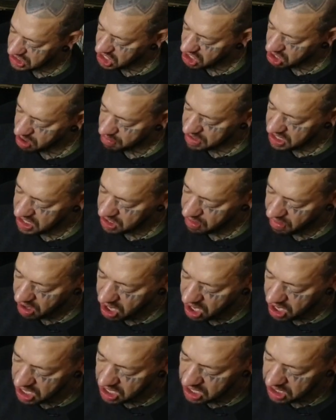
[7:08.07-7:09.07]
Jeremy and
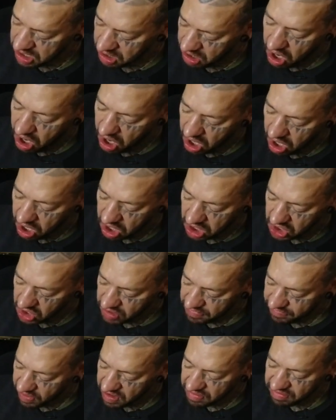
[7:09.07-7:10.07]
Ryan are
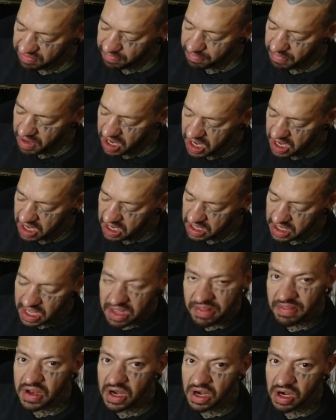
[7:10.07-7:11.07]
good friends of mine,
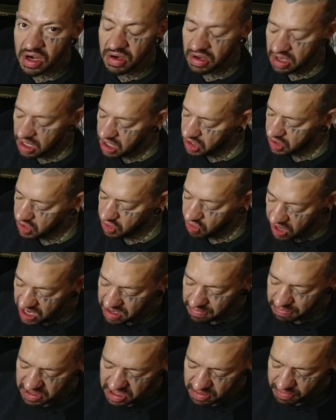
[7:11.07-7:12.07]
and they're
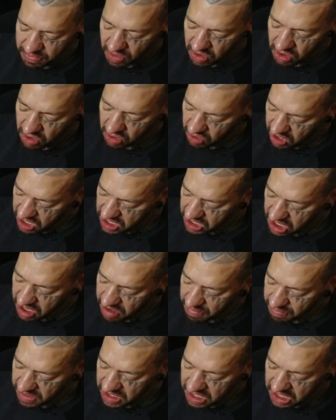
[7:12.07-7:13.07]
great people, great
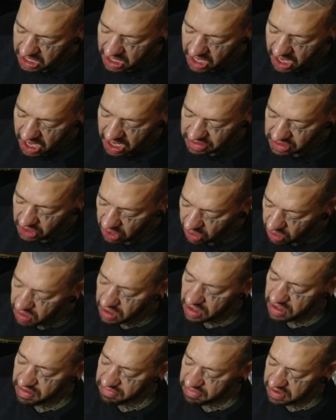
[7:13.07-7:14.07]
company. I
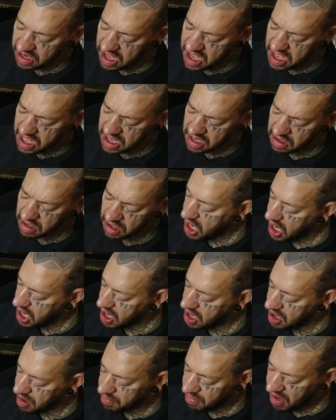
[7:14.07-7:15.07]
totally stand
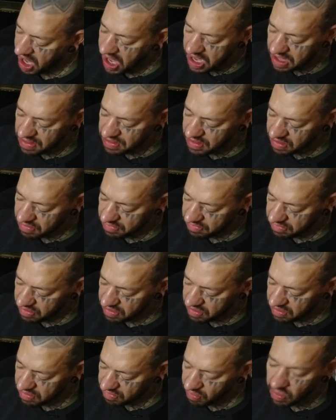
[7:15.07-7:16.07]
behind those
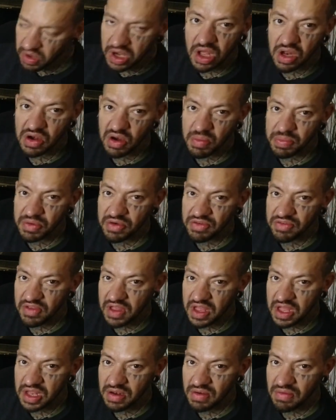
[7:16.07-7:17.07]
dudes
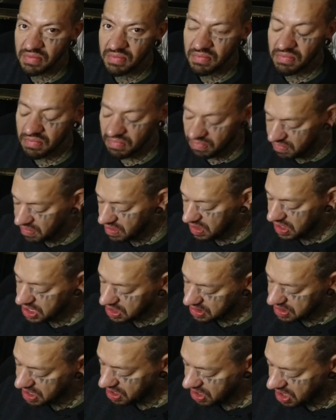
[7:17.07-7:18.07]
100%.
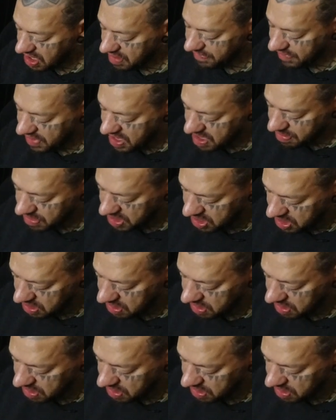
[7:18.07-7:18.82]
Like, they're like family.